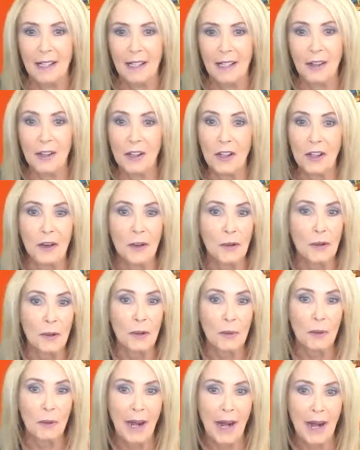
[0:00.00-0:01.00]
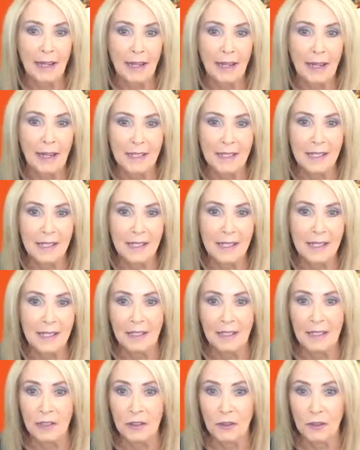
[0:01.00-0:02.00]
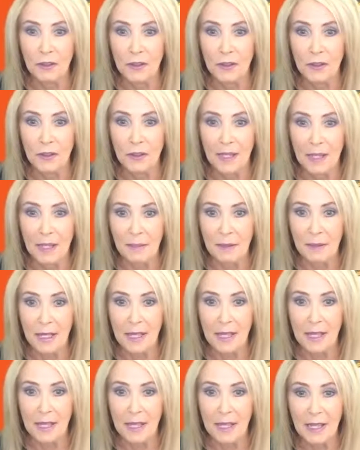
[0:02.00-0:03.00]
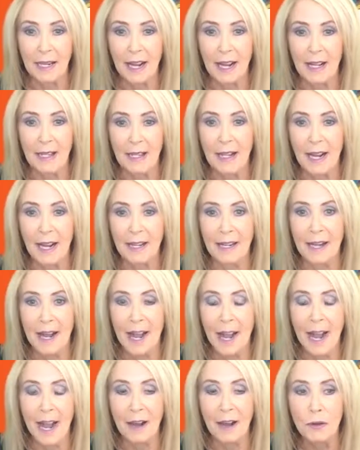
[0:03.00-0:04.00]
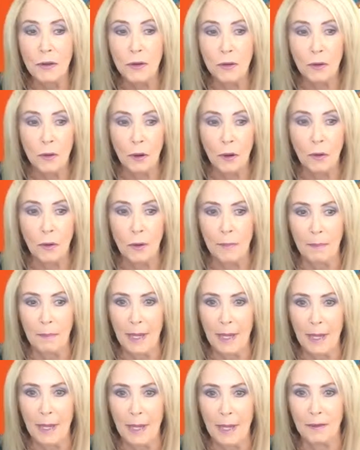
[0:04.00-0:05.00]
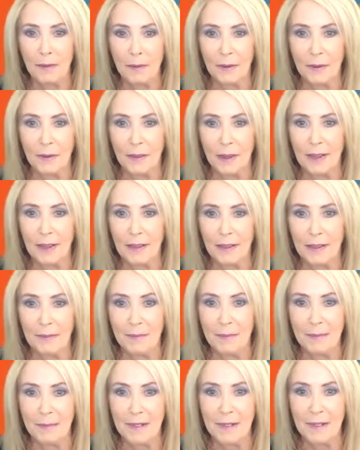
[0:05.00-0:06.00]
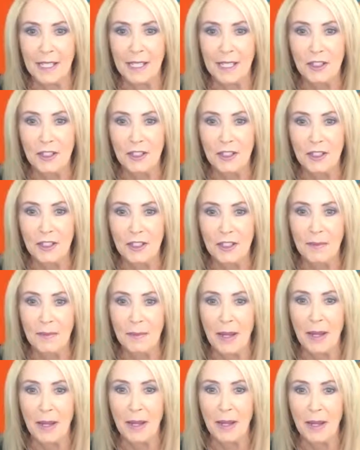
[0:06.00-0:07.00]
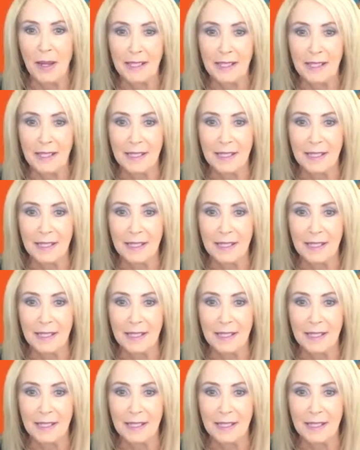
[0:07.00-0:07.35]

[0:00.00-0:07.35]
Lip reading: in the yoga practice, to introduce them to that, and how you go about teaching them that